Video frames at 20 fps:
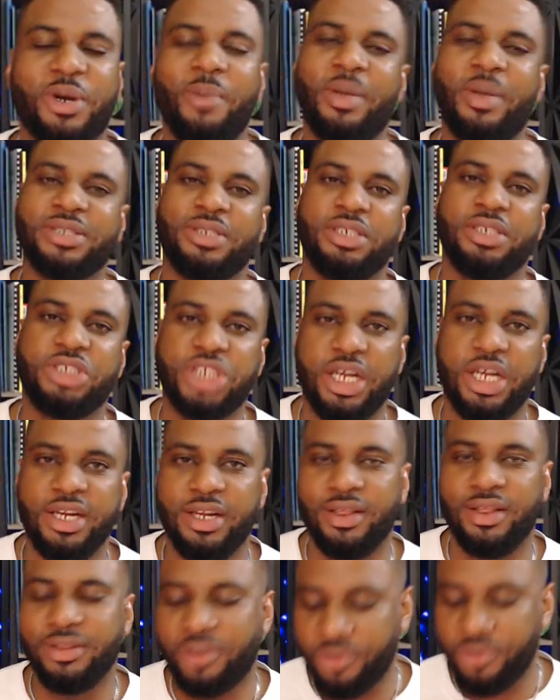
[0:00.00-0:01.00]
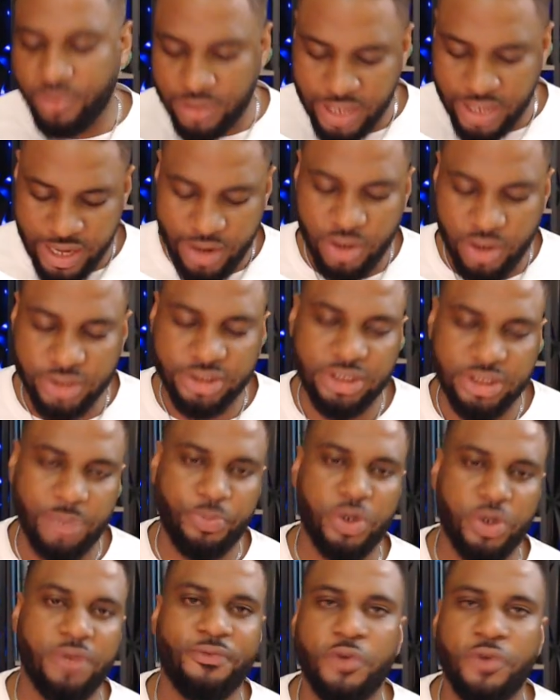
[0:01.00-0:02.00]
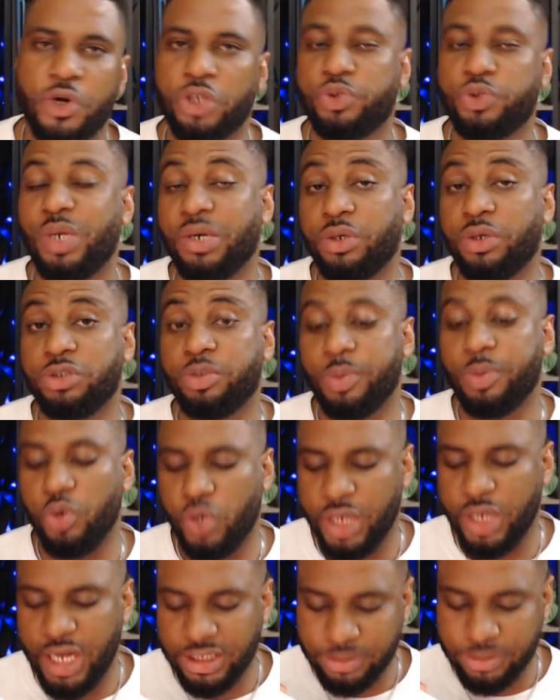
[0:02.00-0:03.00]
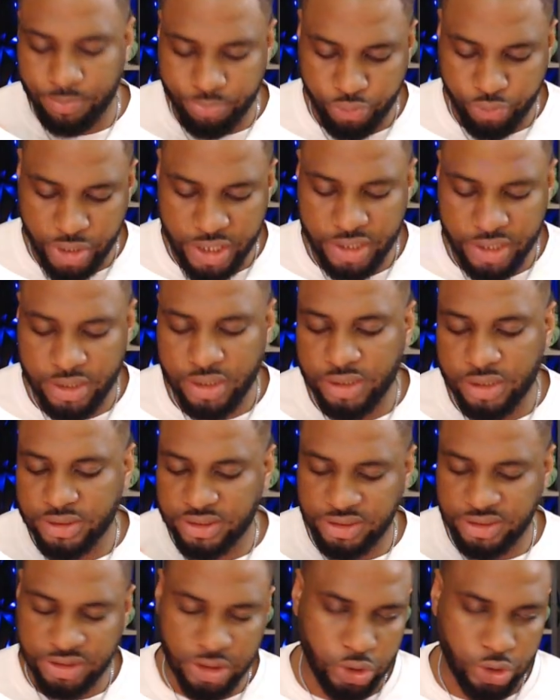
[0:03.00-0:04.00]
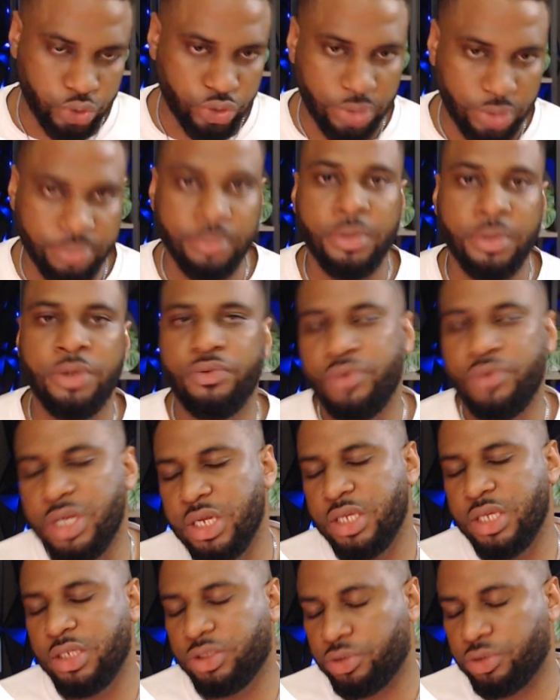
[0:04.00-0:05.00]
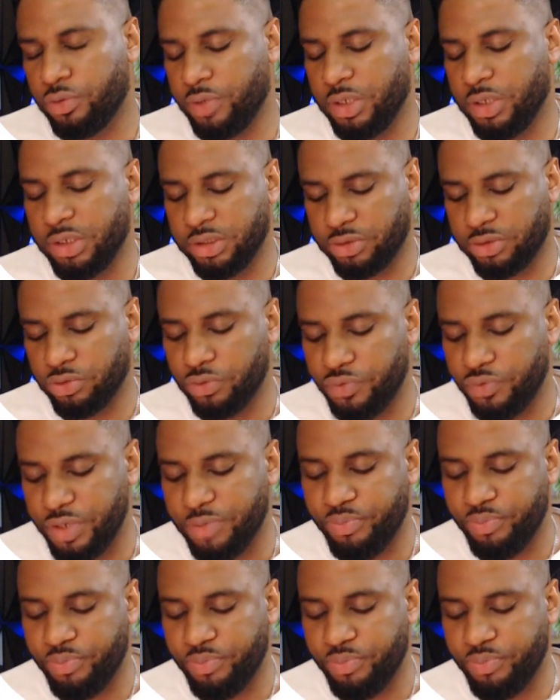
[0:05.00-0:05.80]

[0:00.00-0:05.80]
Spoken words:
back to the channel. Today on Step 1 in Focus, we are going to be looking at brain syndrome. Really, it should read